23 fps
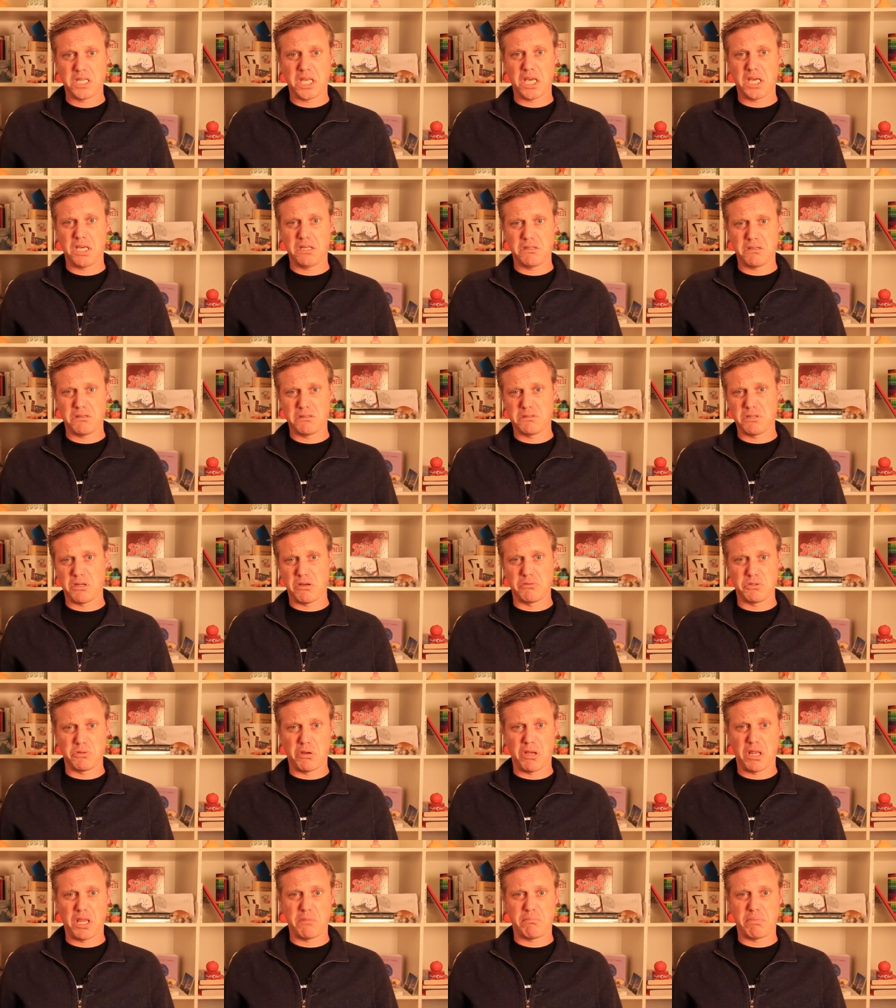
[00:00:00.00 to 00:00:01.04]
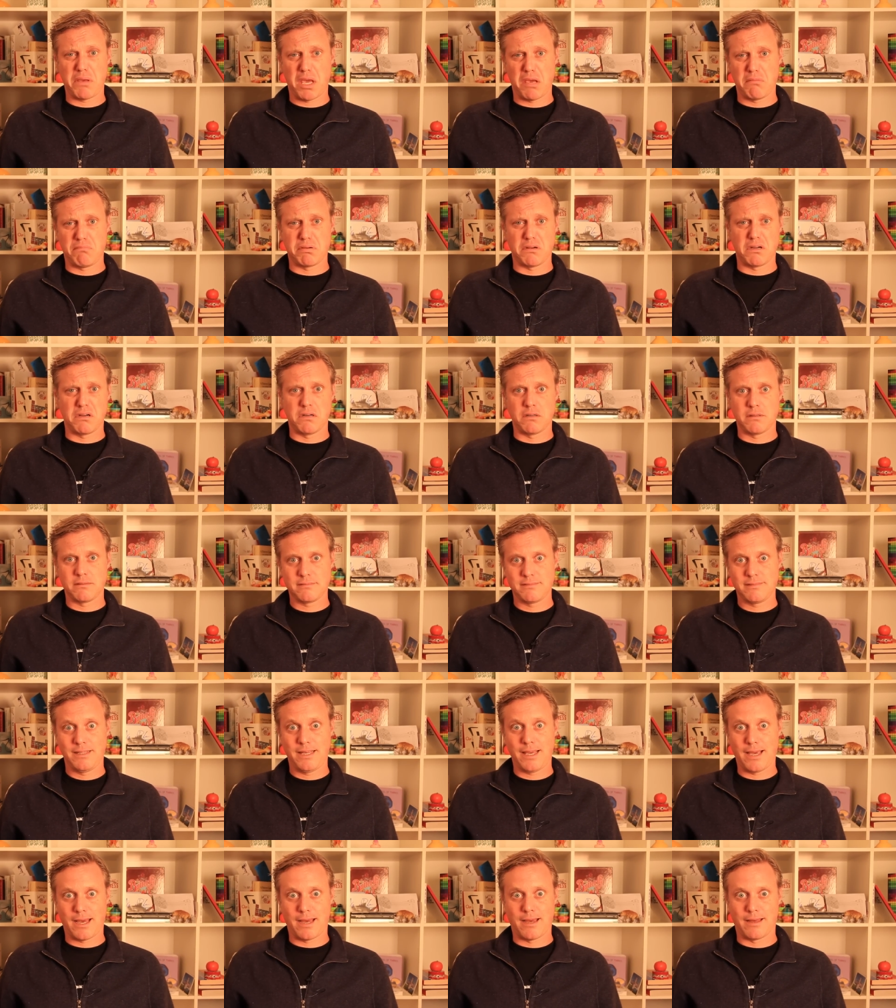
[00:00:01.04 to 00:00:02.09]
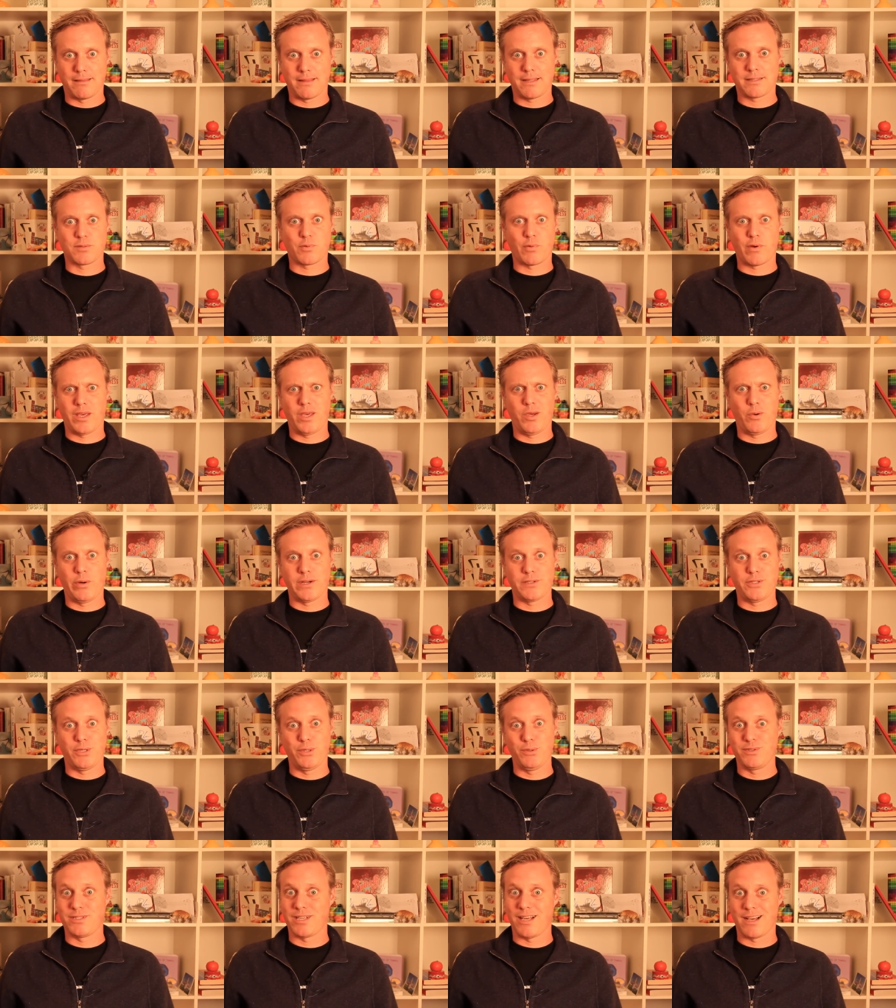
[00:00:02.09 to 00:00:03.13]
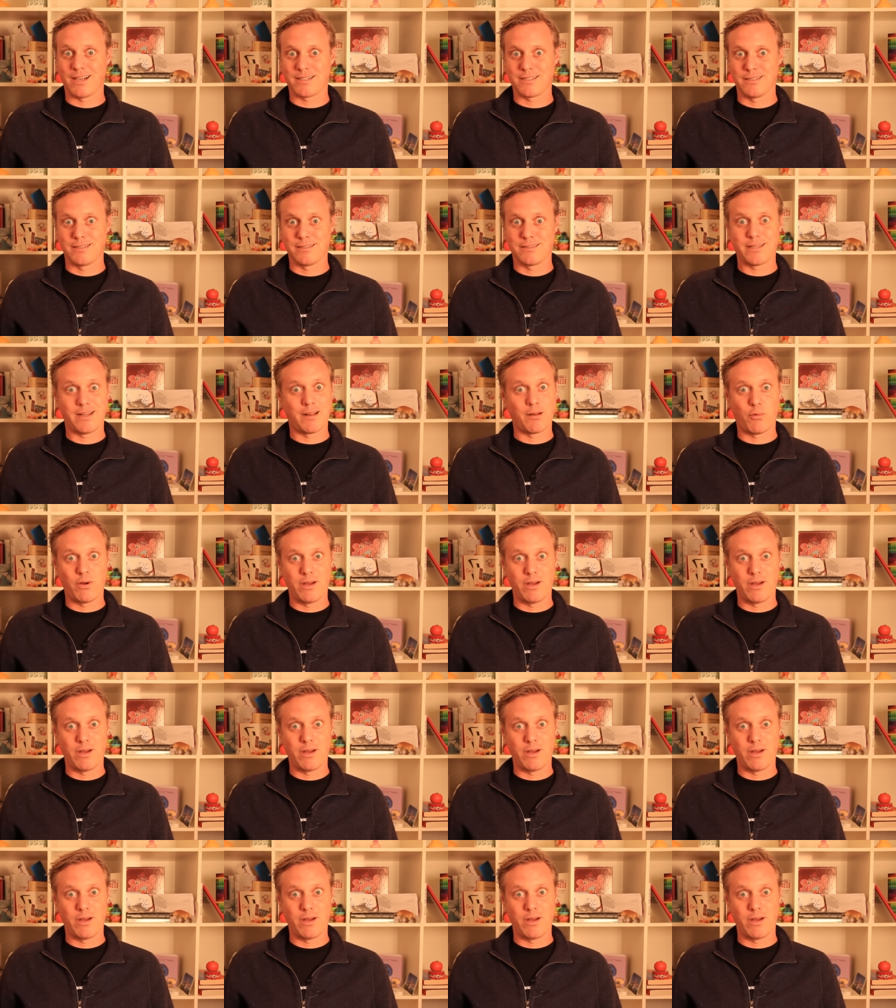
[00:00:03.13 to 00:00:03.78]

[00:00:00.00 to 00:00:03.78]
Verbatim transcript: Hey, there's no toilet paper. Yeah, that's why you wear two socks instead of